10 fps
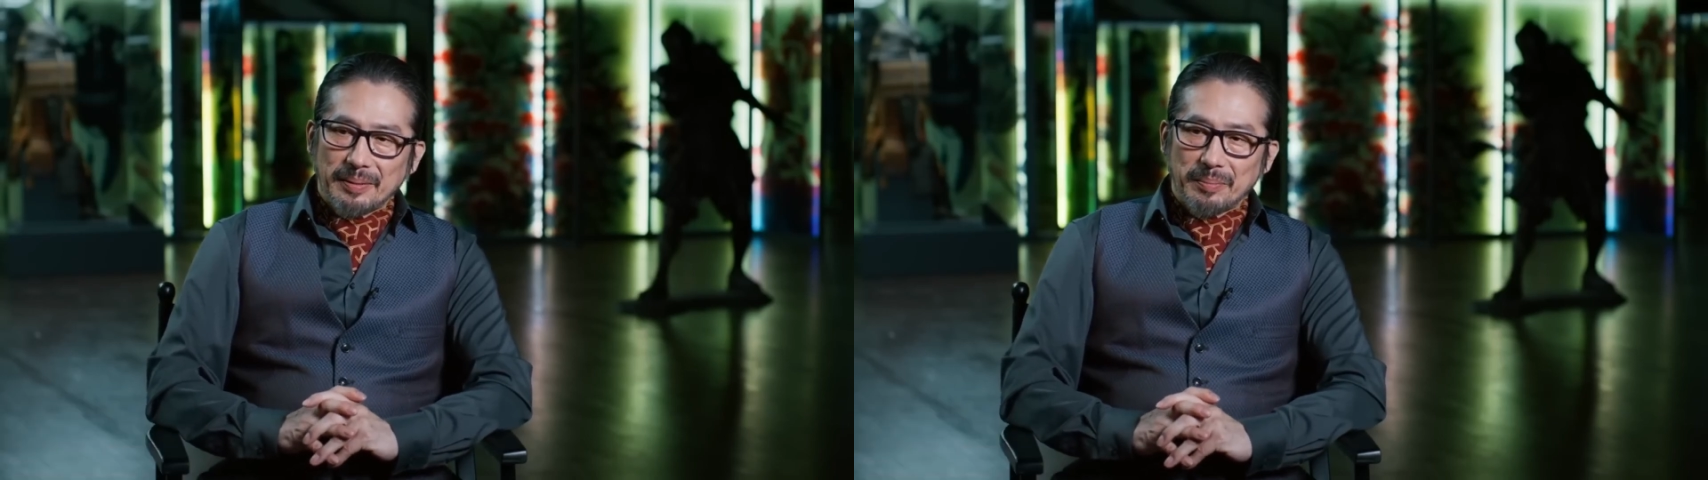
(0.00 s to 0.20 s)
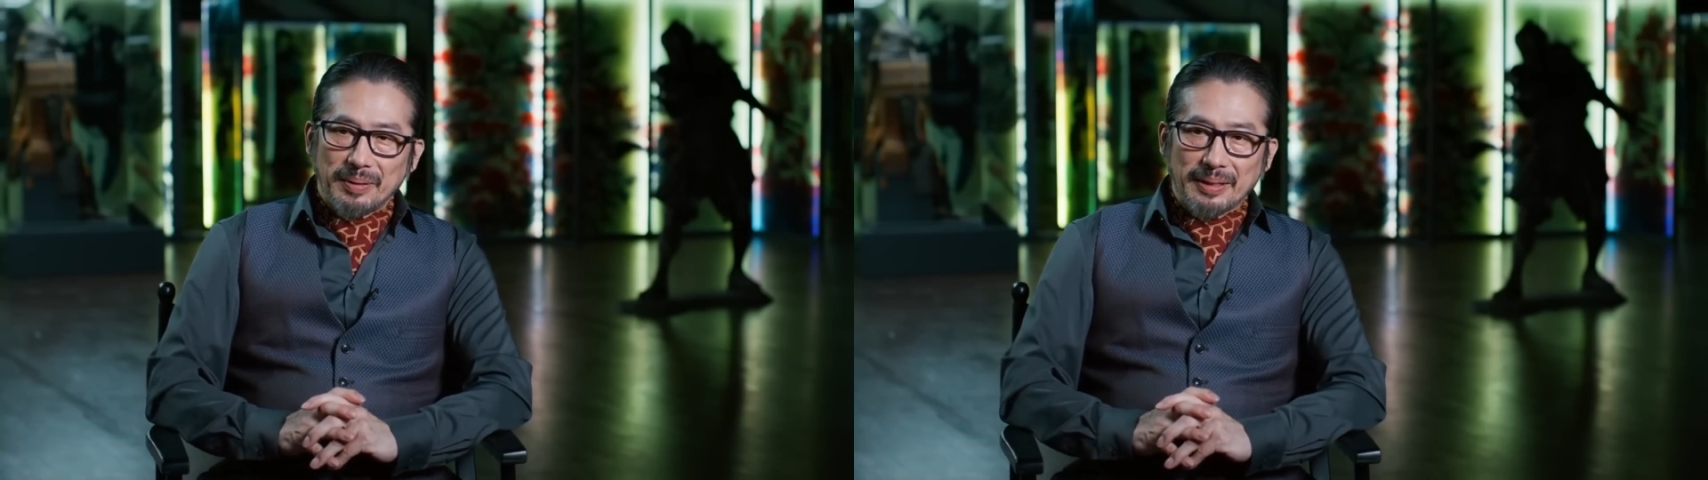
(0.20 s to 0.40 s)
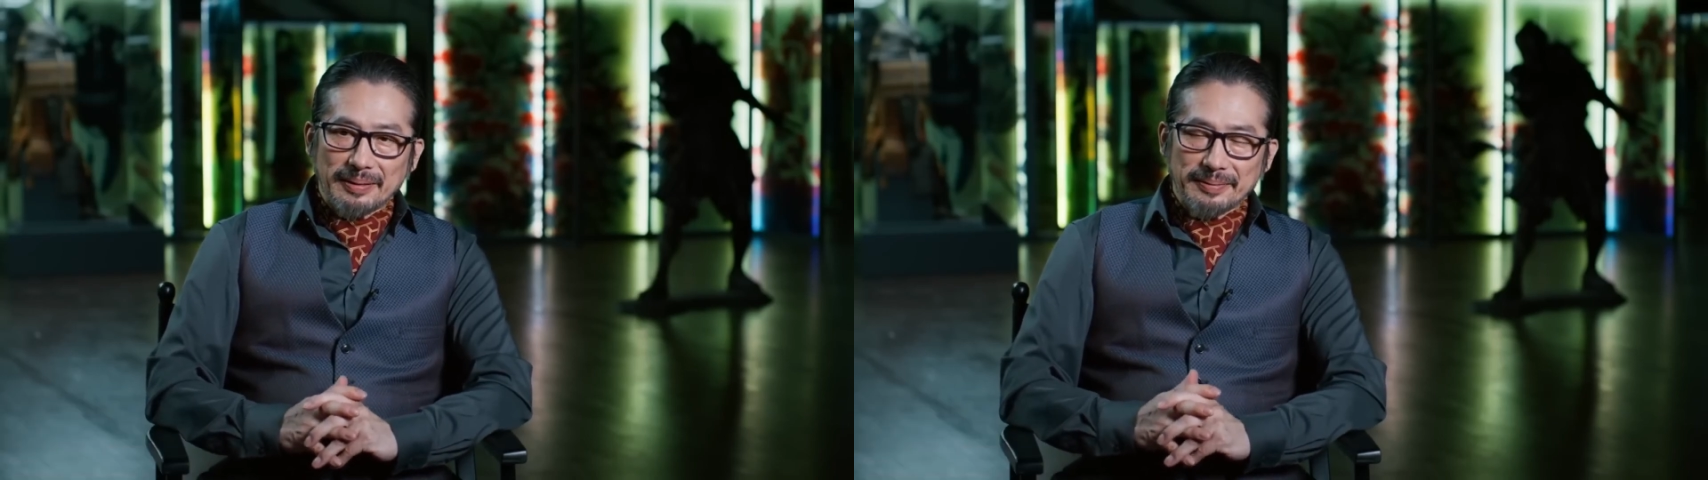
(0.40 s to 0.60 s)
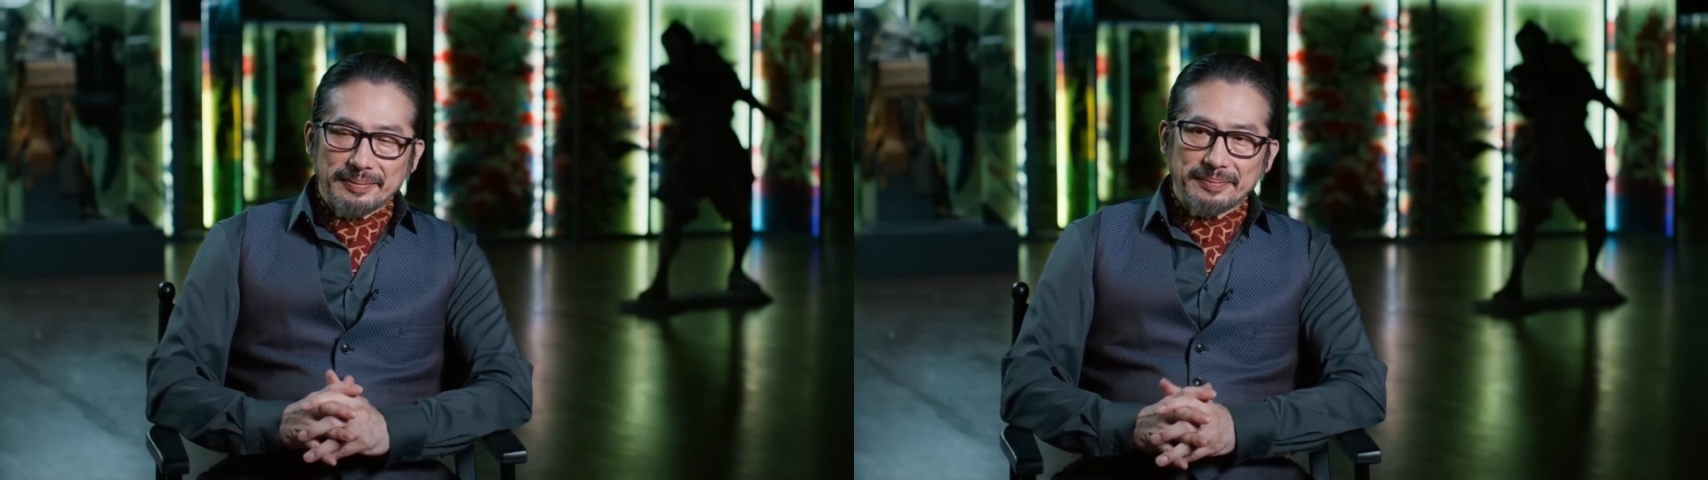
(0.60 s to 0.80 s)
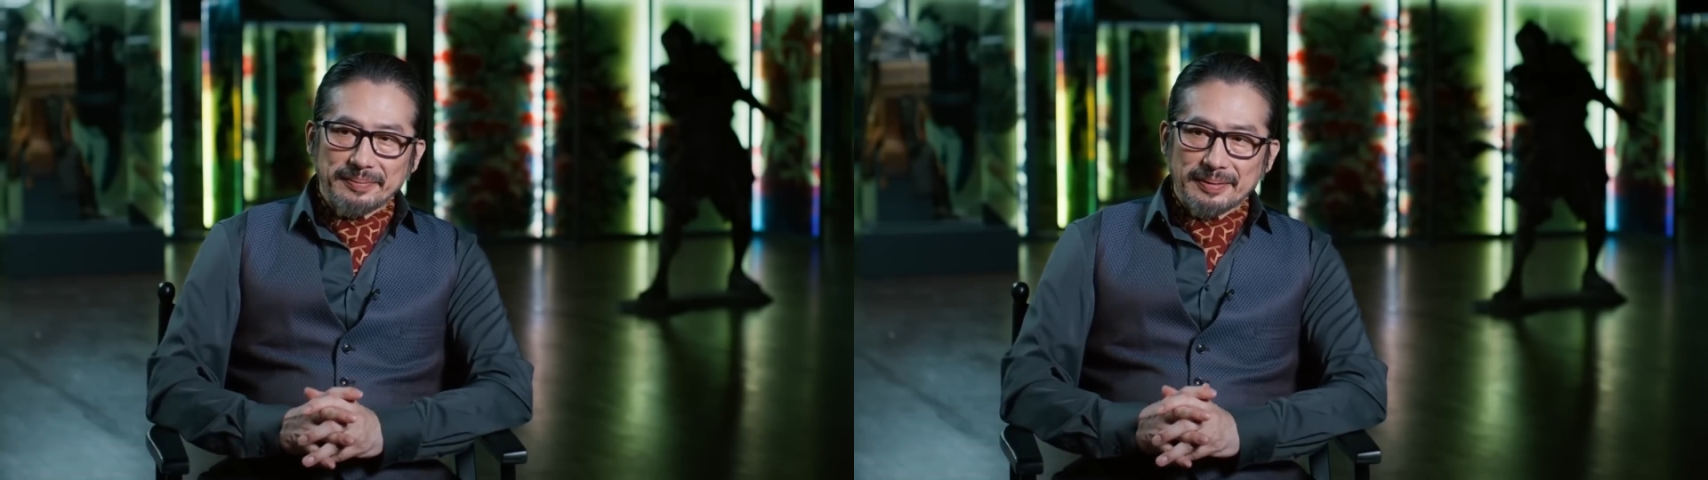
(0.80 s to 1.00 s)
but
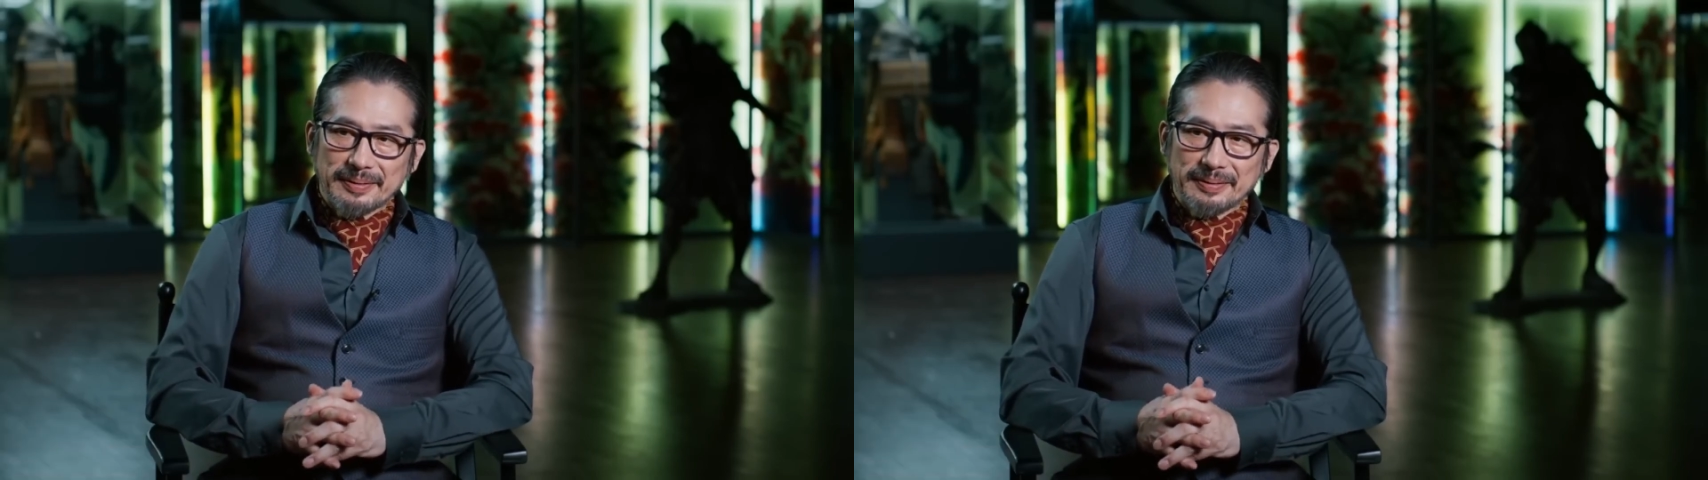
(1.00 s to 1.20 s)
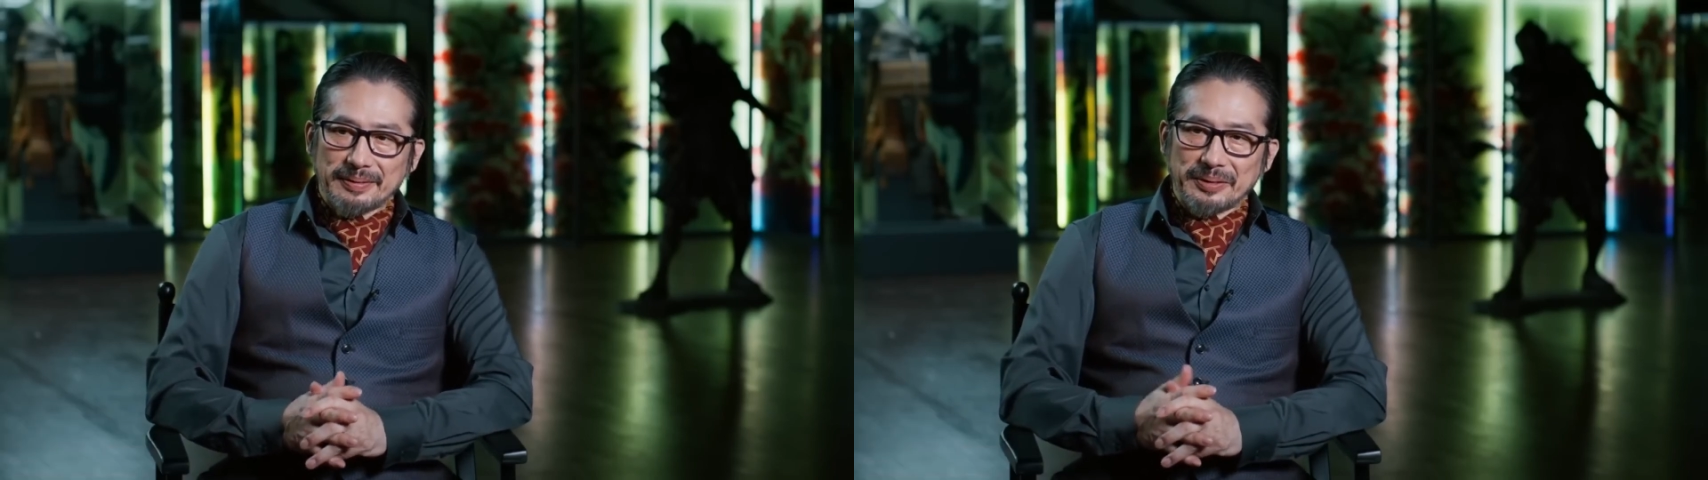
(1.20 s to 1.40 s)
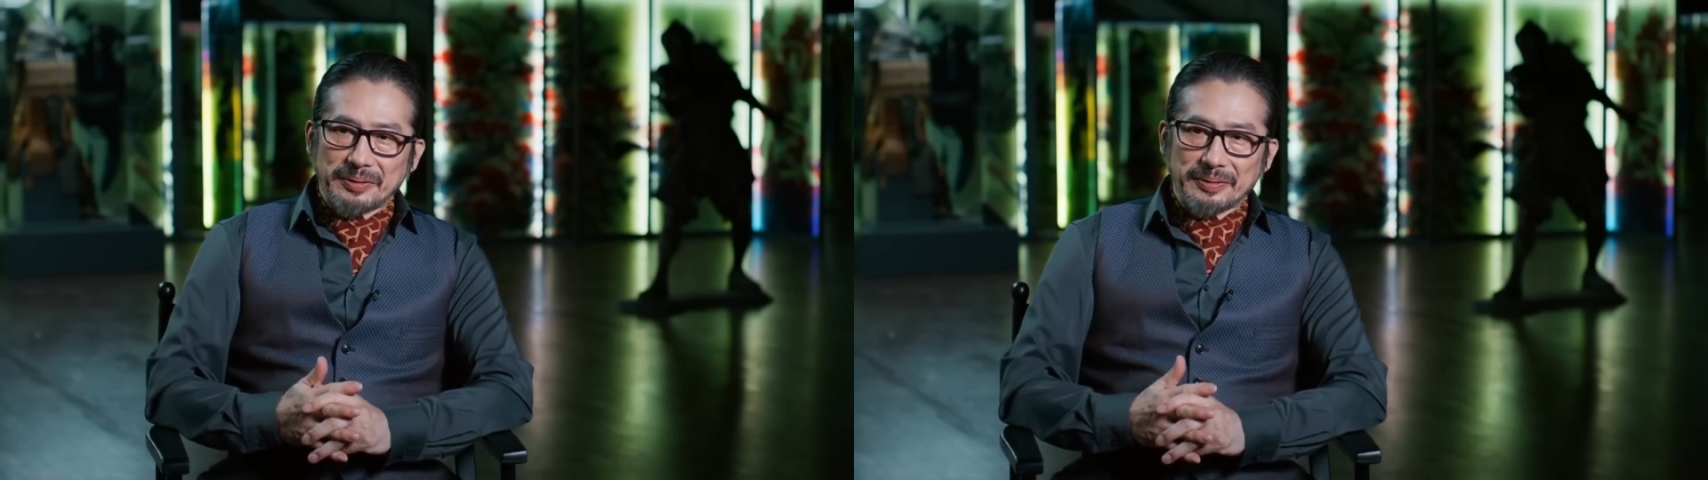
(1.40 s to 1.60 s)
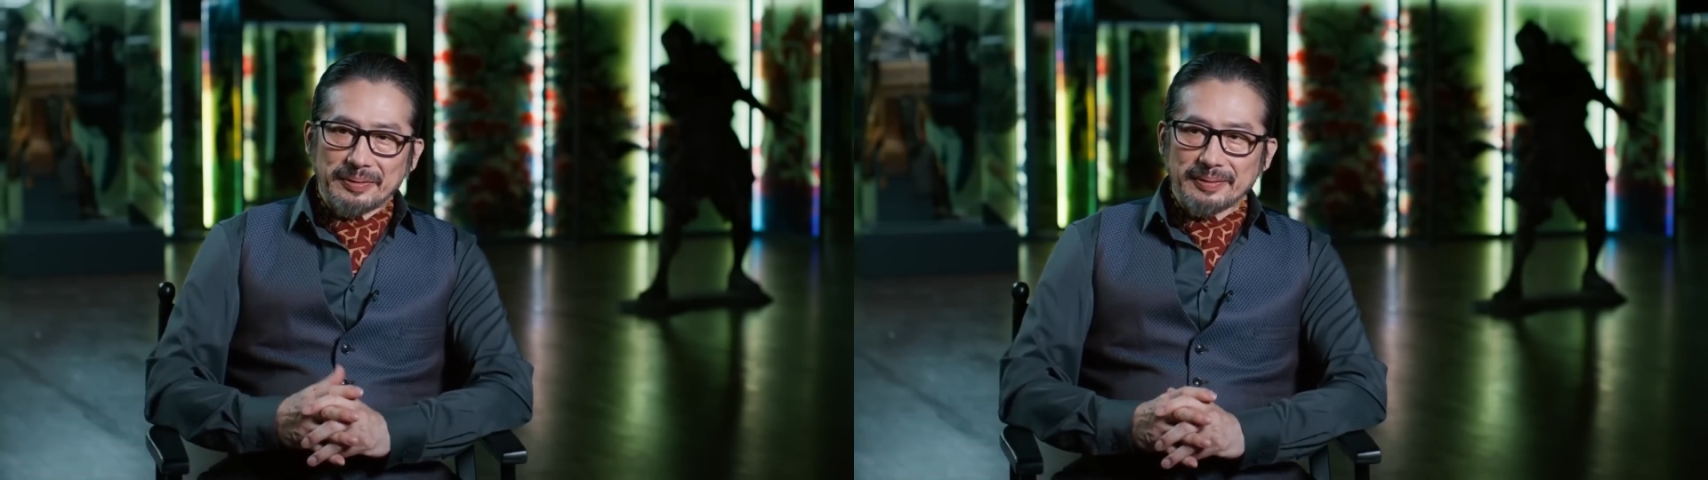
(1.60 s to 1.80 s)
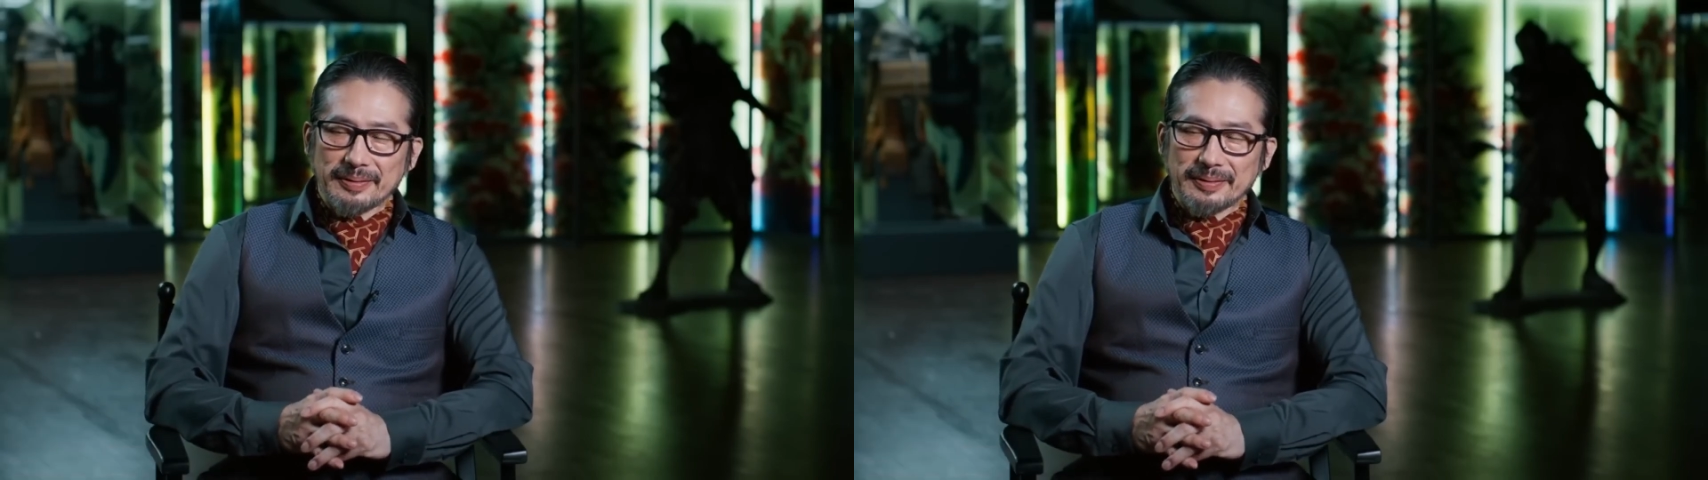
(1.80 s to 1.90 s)
you know,